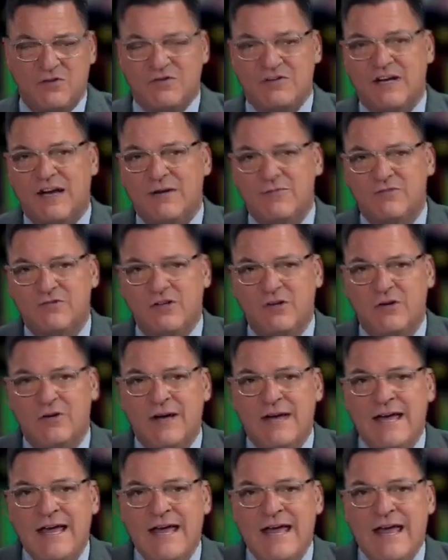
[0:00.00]
a few times,
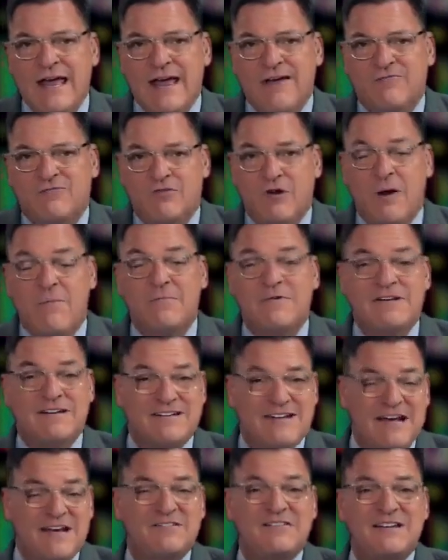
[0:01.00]
too. If Trump
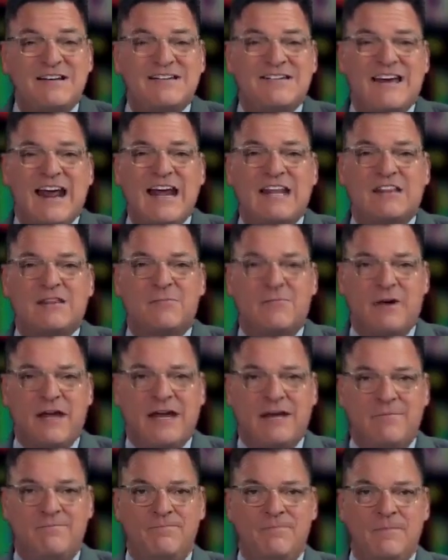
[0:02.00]
doesn't take the
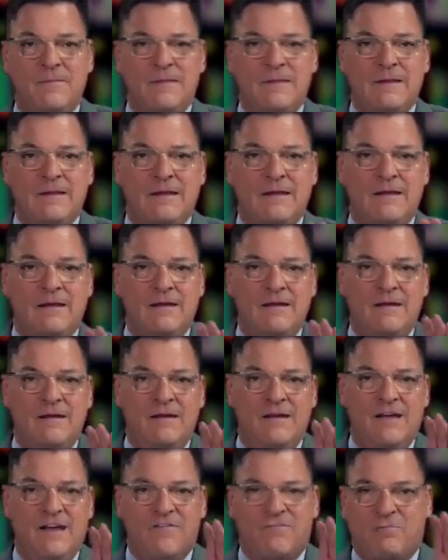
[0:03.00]
bait,
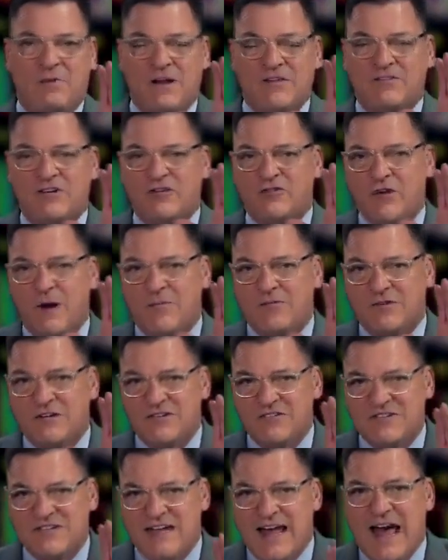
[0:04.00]
if President
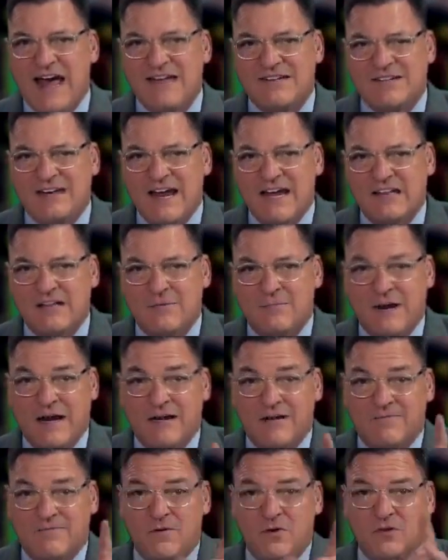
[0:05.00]
Trump does not take the
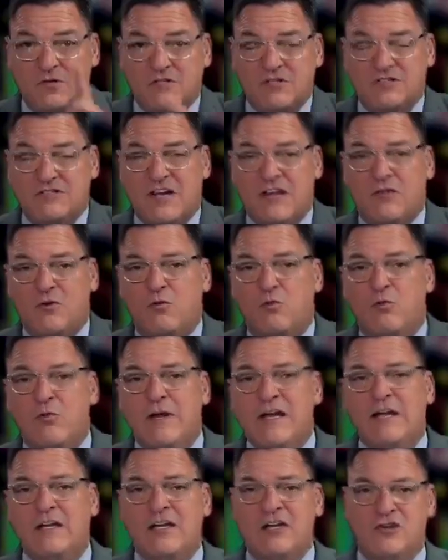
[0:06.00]
bait and focuses on the
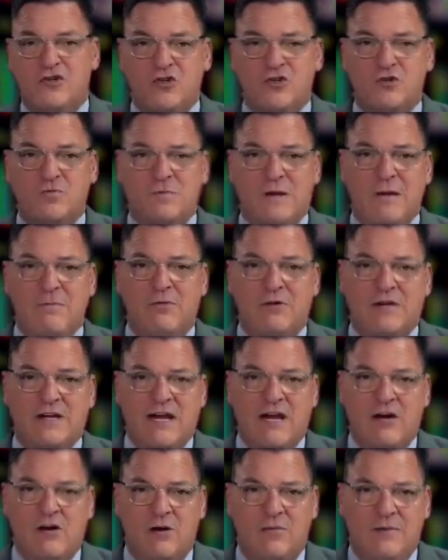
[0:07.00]
real issues
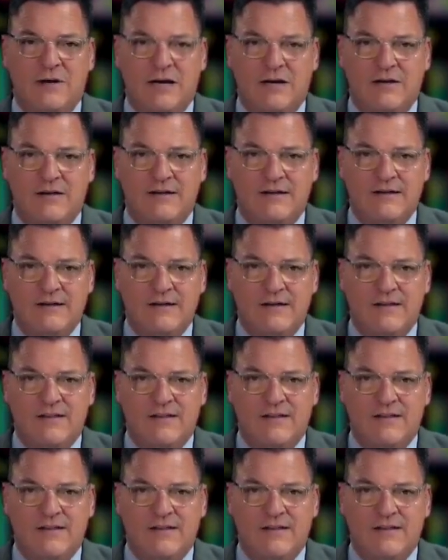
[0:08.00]
people care about,